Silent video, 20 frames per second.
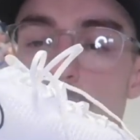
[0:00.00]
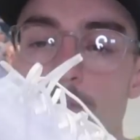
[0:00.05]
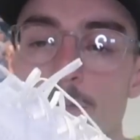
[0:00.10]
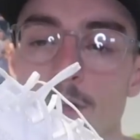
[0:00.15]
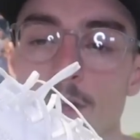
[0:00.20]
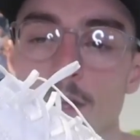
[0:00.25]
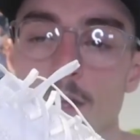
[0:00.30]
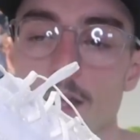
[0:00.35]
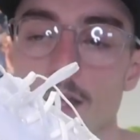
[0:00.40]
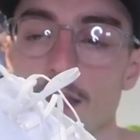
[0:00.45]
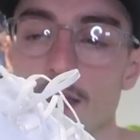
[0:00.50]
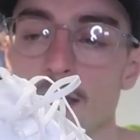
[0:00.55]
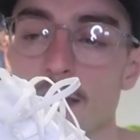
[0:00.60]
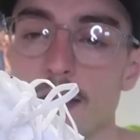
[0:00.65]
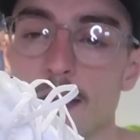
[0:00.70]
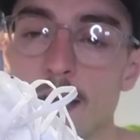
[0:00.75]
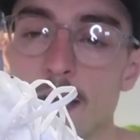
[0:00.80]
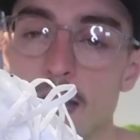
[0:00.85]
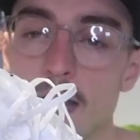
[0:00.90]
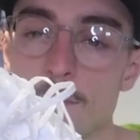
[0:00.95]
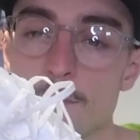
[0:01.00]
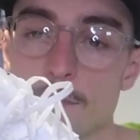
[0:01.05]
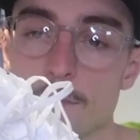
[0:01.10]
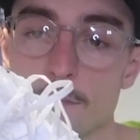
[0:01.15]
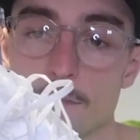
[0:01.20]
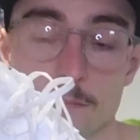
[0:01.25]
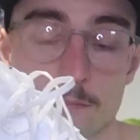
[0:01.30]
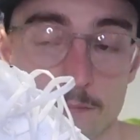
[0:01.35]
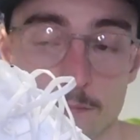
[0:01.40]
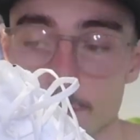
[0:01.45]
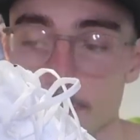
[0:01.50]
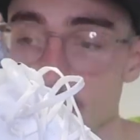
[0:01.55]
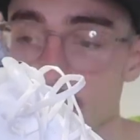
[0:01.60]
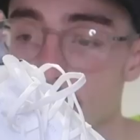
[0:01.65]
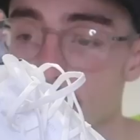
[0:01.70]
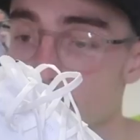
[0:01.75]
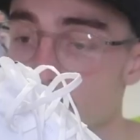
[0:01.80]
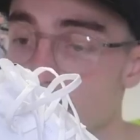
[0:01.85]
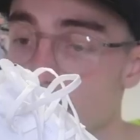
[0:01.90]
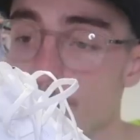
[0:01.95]
foot, um,
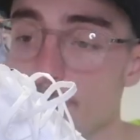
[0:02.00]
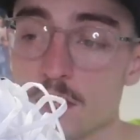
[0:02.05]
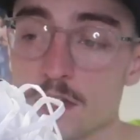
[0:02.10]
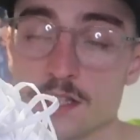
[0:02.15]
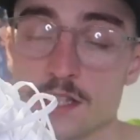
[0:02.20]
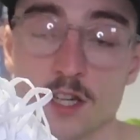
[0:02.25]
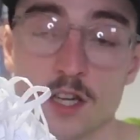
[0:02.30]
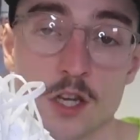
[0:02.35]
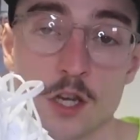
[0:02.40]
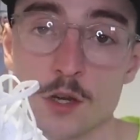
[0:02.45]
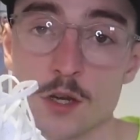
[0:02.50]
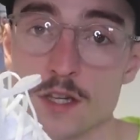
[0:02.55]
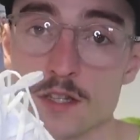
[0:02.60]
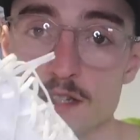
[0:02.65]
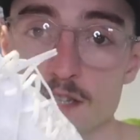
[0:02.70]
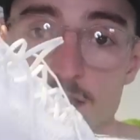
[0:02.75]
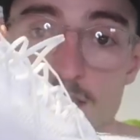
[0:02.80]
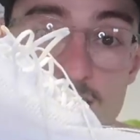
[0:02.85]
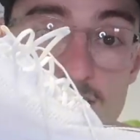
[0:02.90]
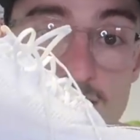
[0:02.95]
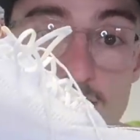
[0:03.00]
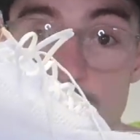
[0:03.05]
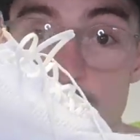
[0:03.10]
yeah, first thing I noticed is it's